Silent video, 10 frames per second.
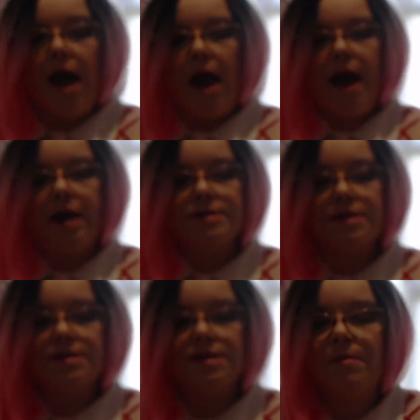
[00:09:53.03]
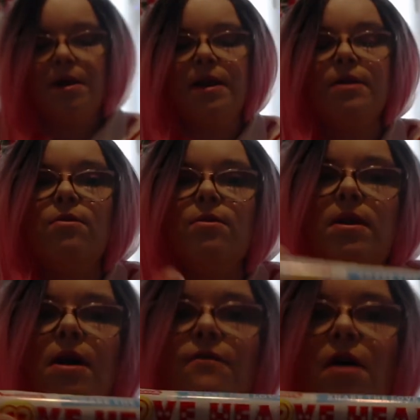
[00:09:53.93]
and some little
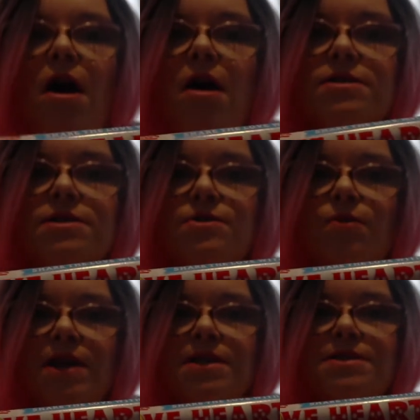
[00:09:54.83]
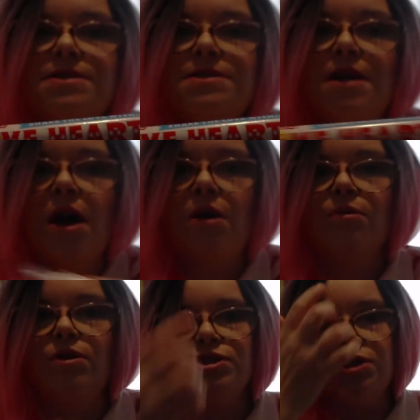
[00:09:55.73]
love heart sweets,
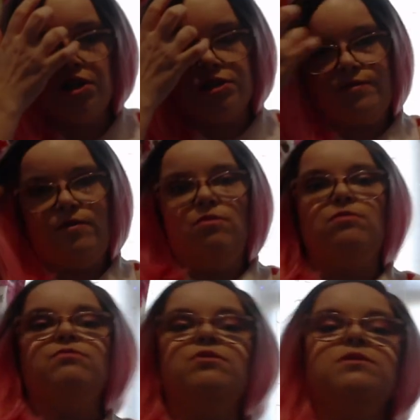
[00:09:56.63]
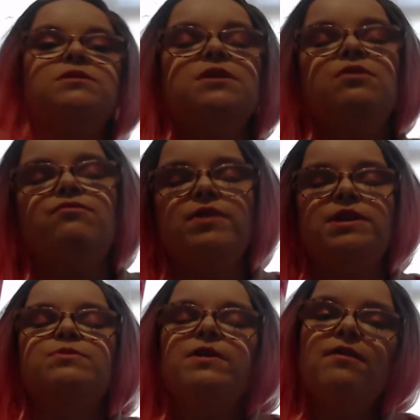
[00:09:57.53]
which I just thought was really
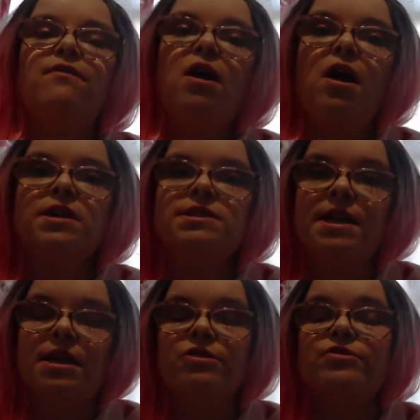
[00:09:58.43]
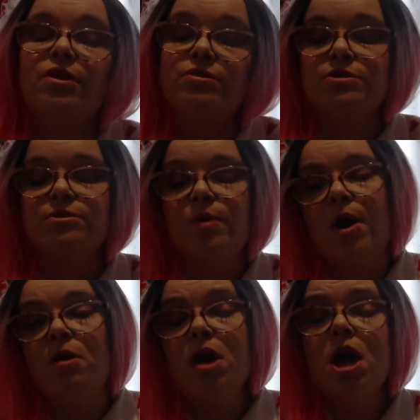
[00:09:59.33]
sweet of her to include those as
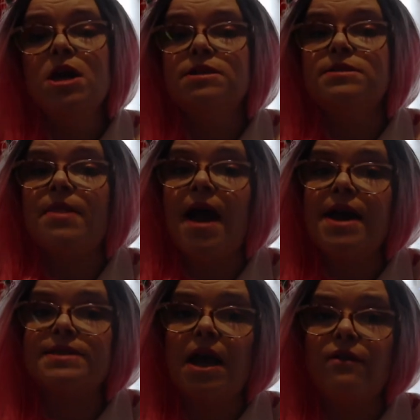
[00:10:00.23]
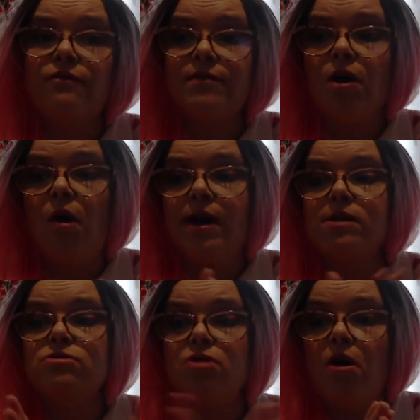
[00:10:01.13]
well. So that is everything I
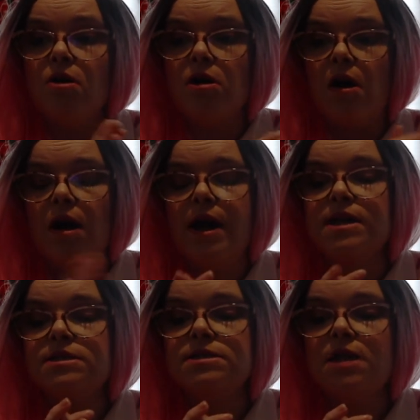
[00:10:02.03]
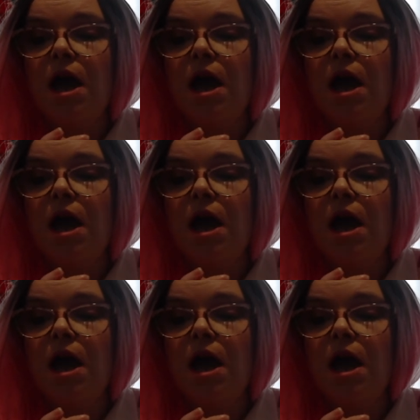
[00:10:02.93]
got, guys.